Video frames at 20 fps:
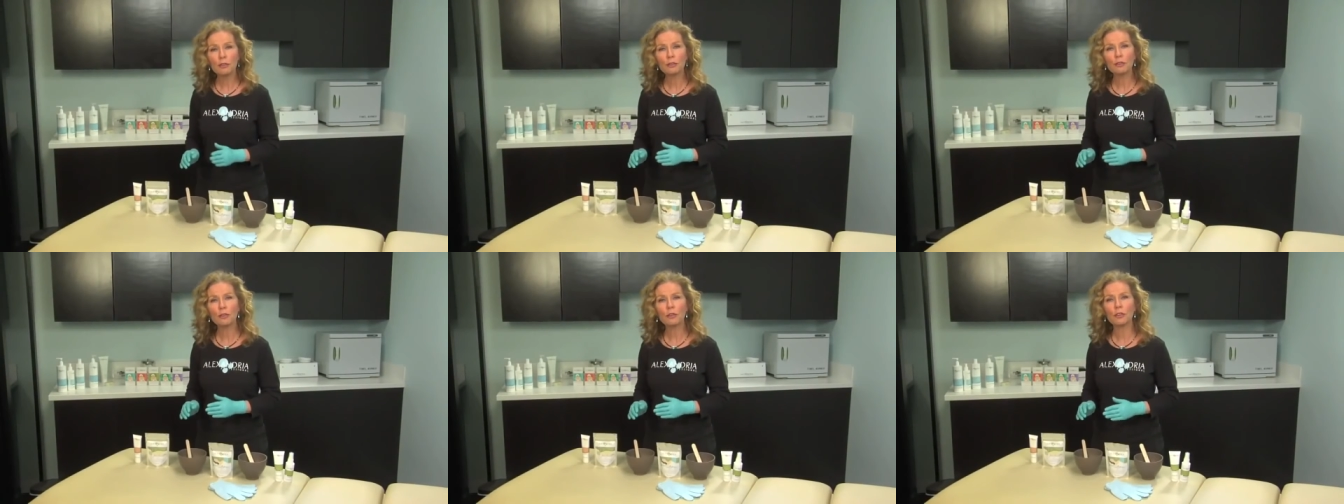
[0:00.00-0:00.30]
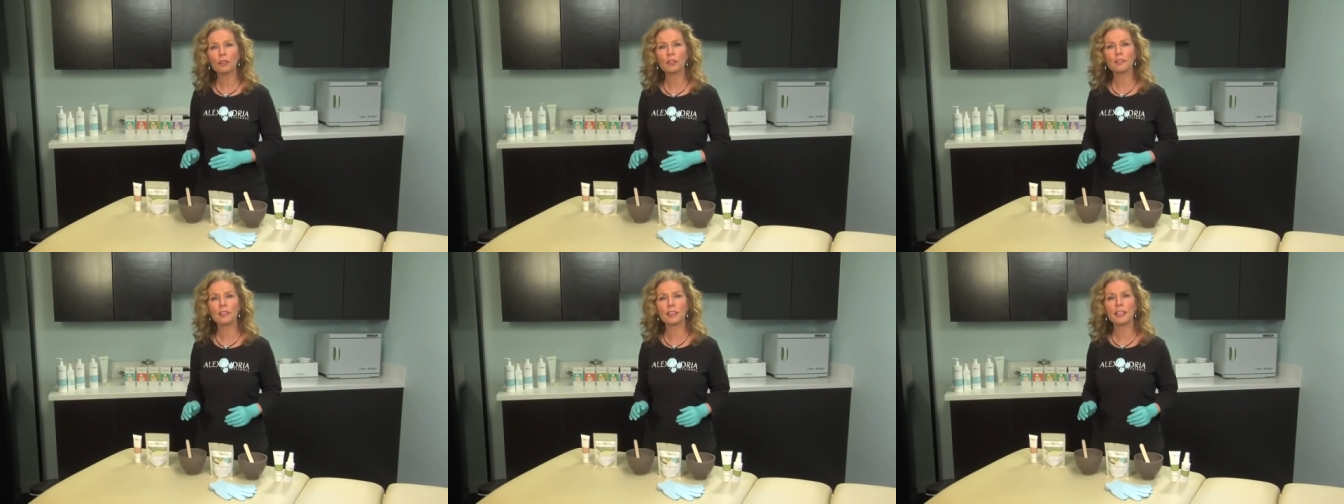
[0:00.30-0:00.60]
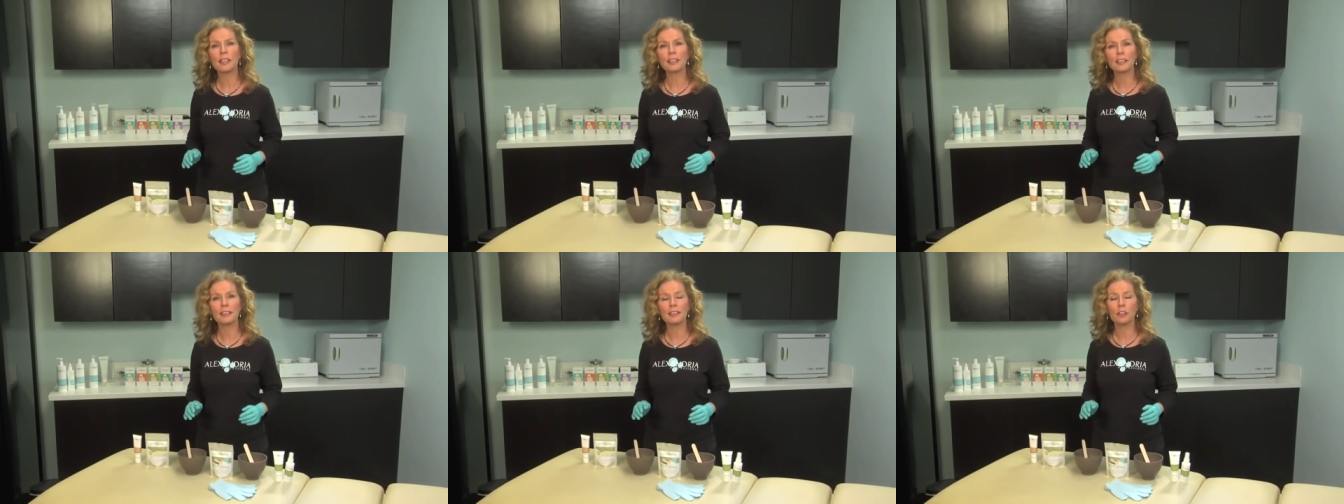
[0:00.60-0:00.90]
circle of
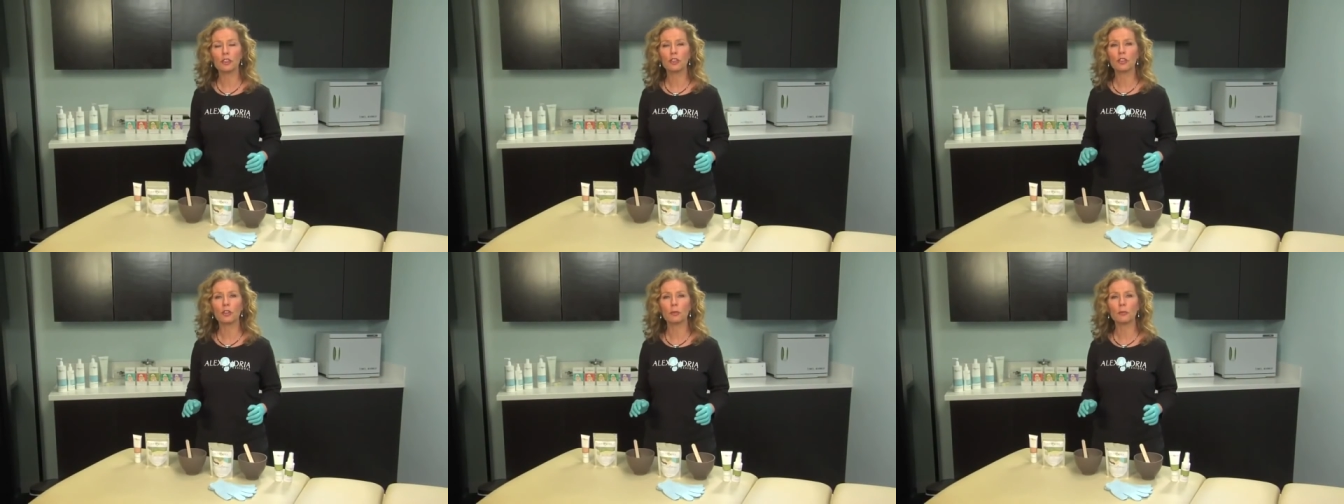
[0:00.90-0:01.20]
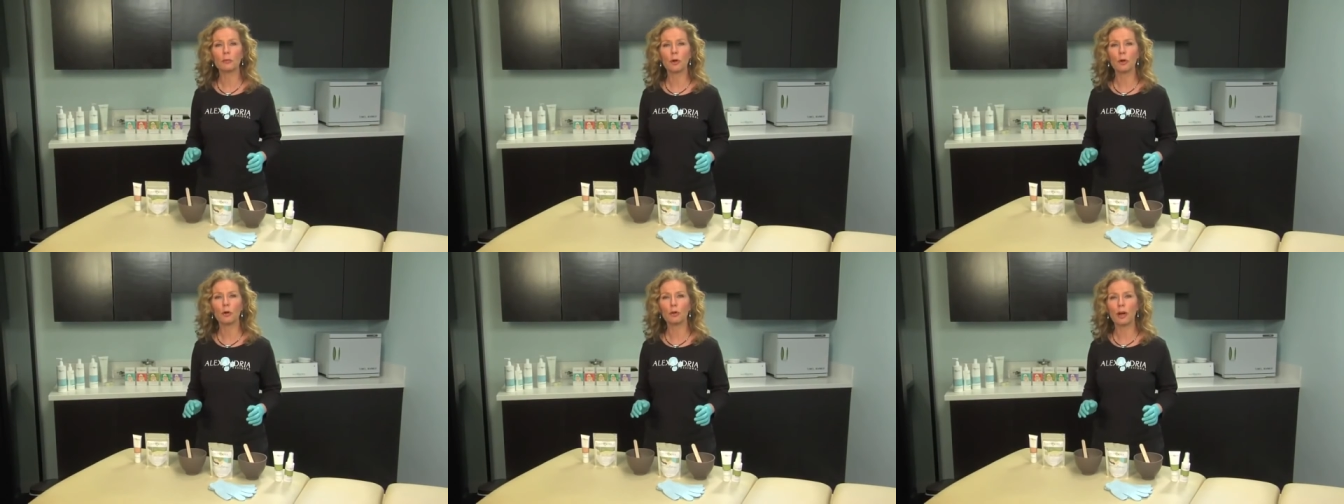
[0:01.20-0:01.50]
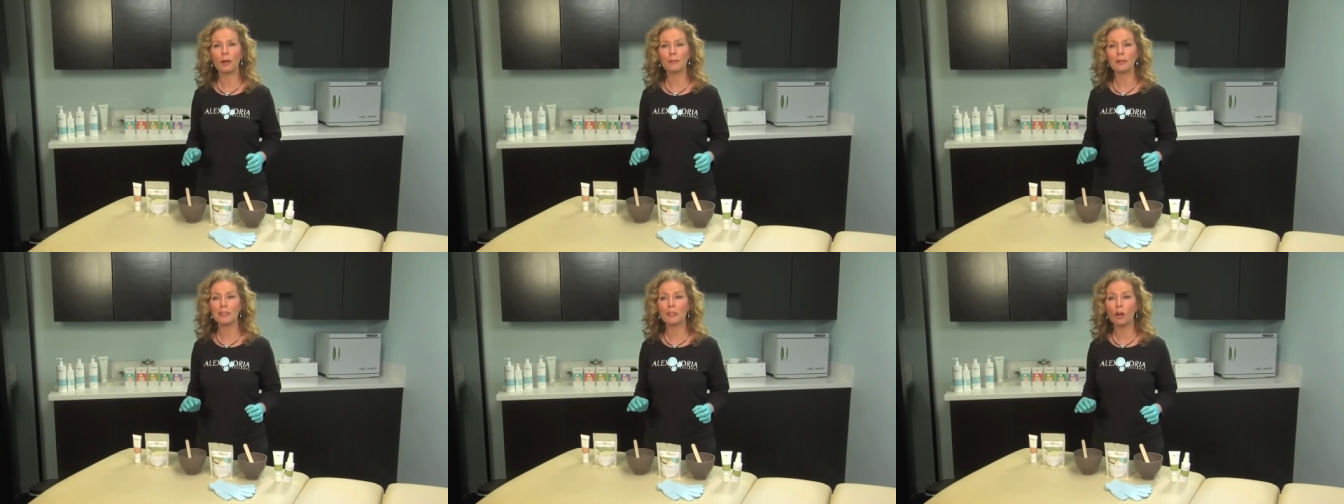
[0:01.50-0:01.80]
skin conditioning
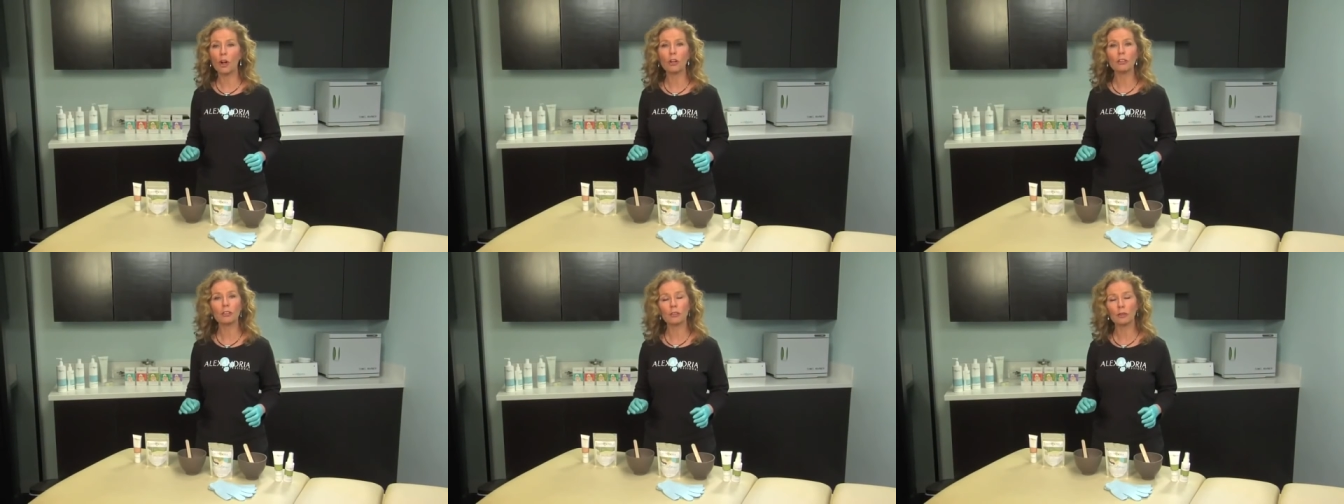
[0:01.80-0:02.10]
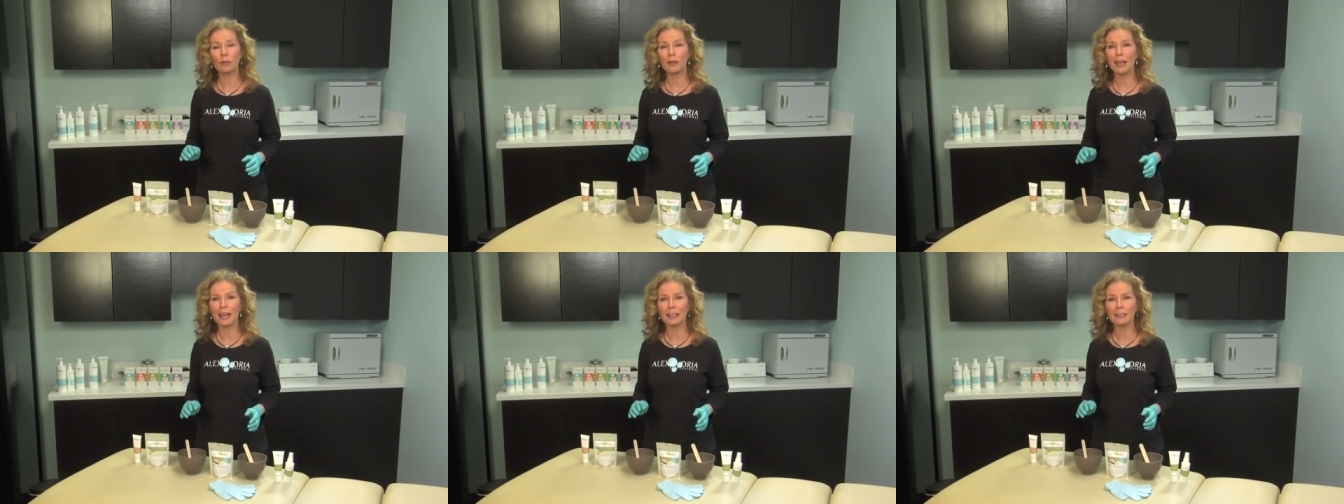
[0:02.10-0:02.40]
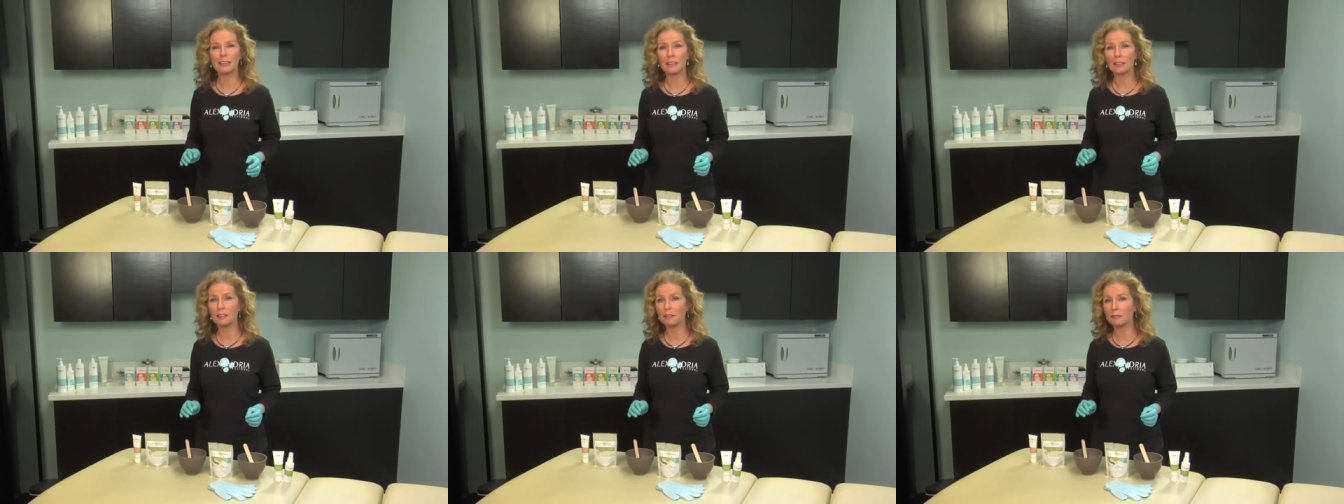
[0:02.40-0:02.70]
program is also
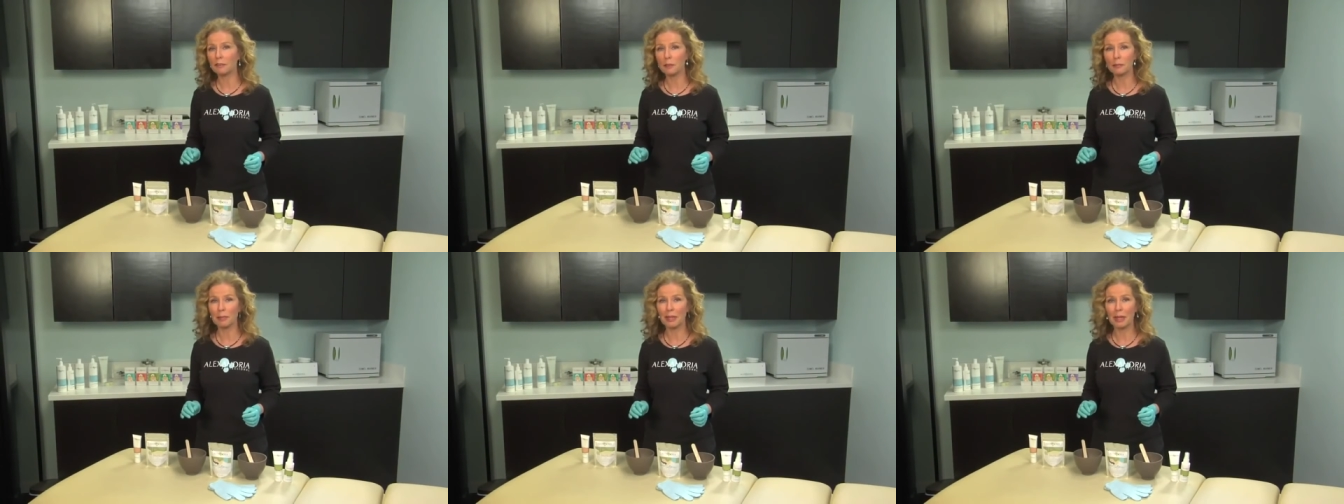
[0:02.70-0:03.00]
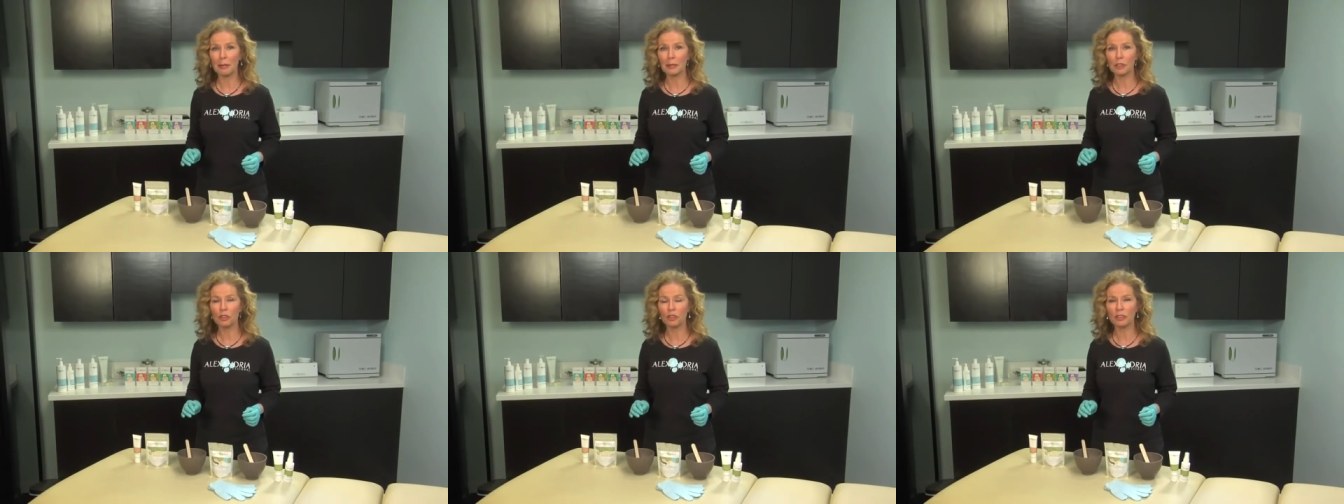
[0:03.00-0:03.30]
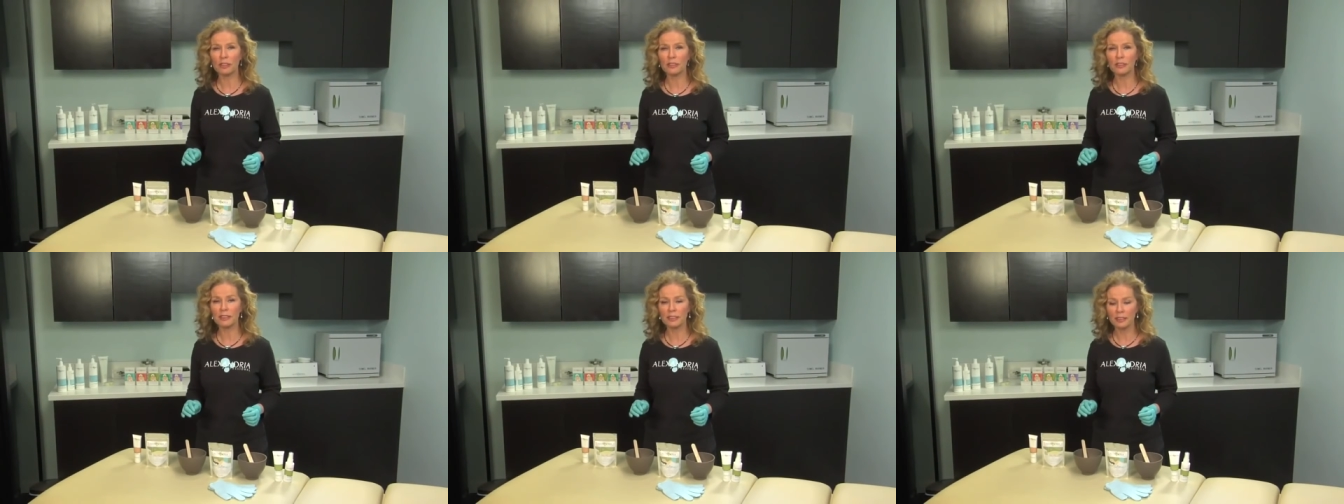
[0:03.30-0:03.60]
excellent for
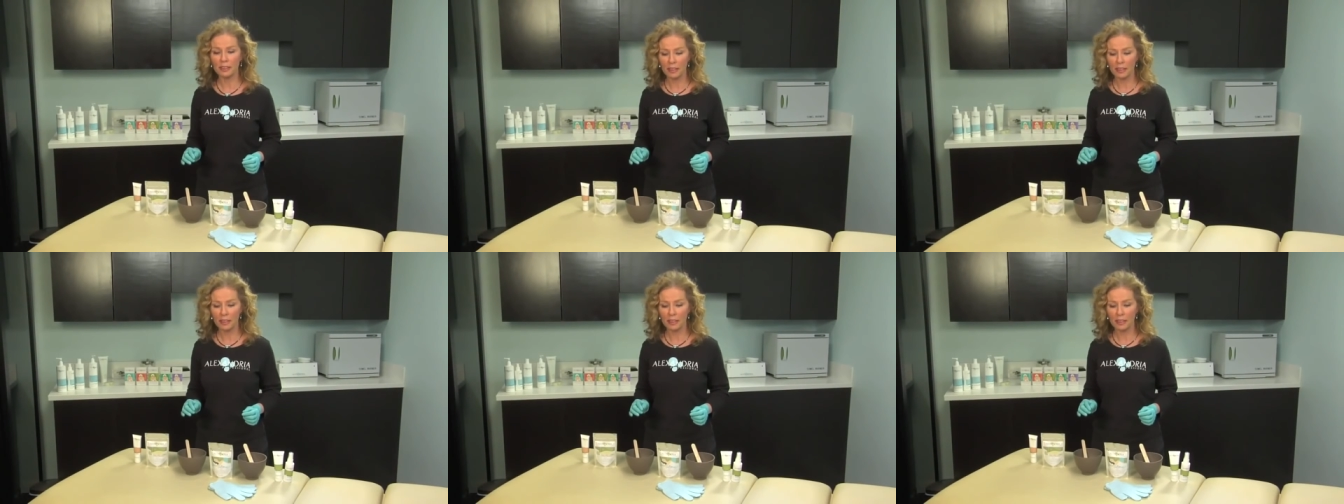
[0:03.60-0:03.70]
blemishes.